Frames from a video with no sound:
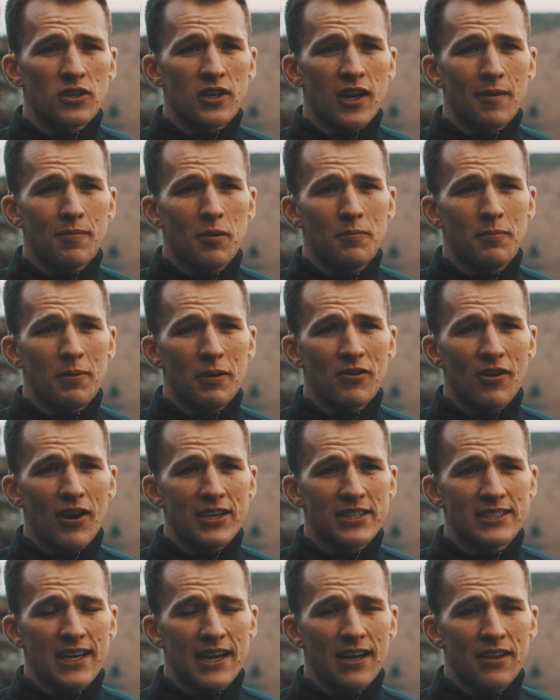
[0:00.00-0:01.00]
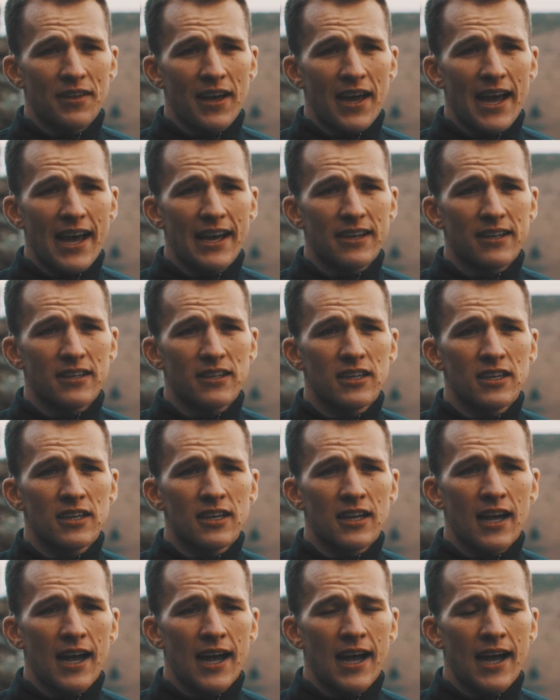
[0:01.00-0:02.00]
to do a couple of big races out there,
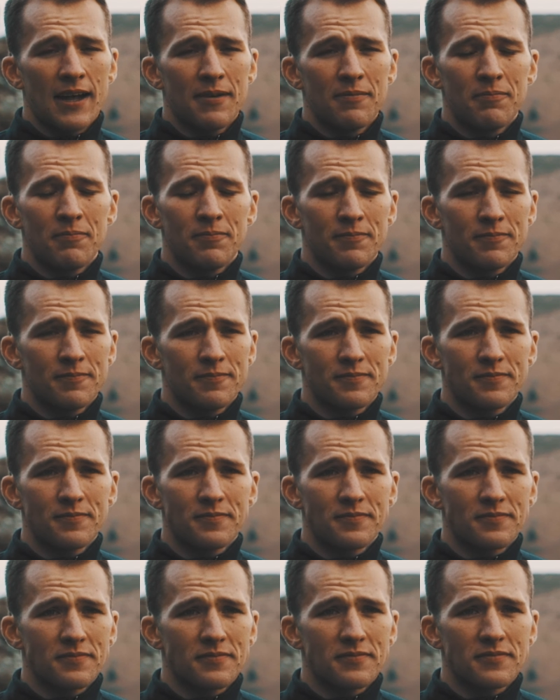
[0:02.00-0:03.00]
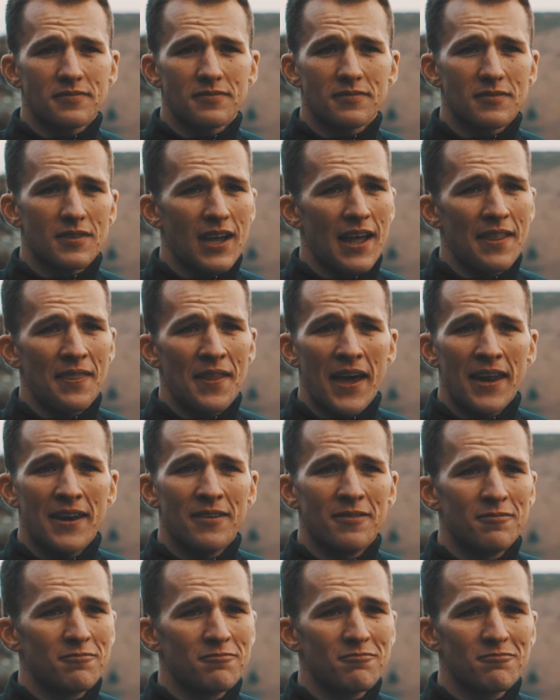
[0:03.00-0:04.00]
and
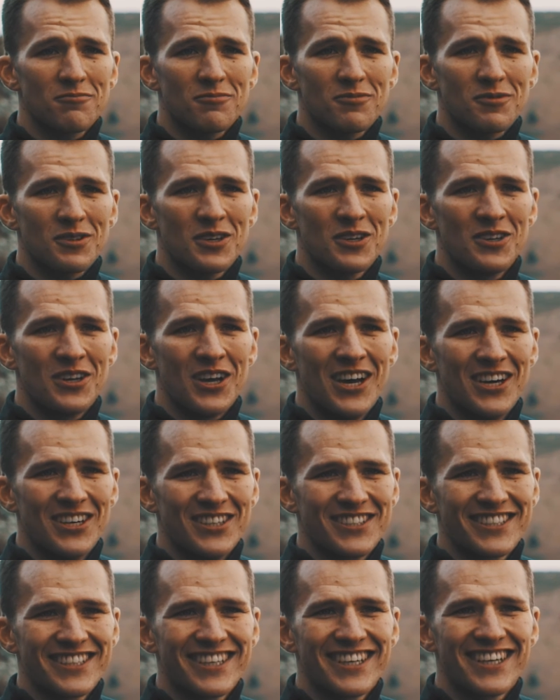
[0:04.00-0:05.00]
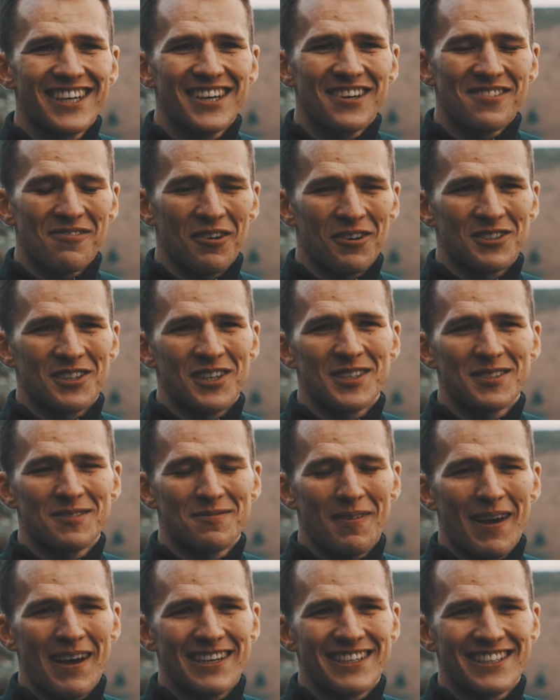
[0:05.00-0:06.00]
then, who knows, watch this
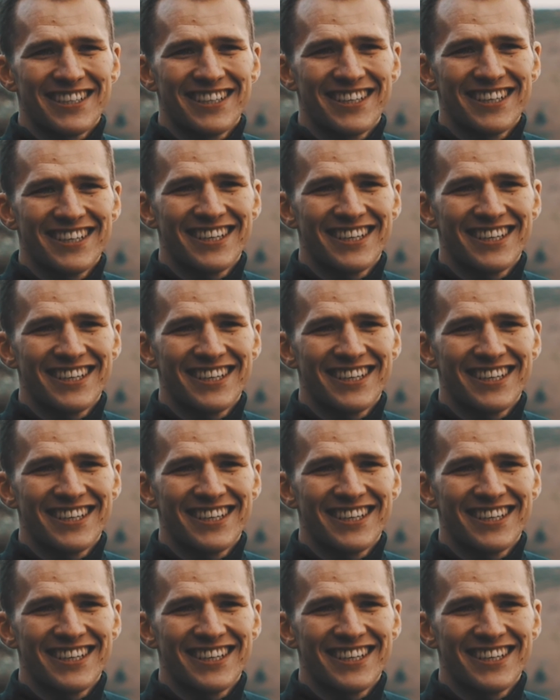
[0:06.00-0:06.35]
space.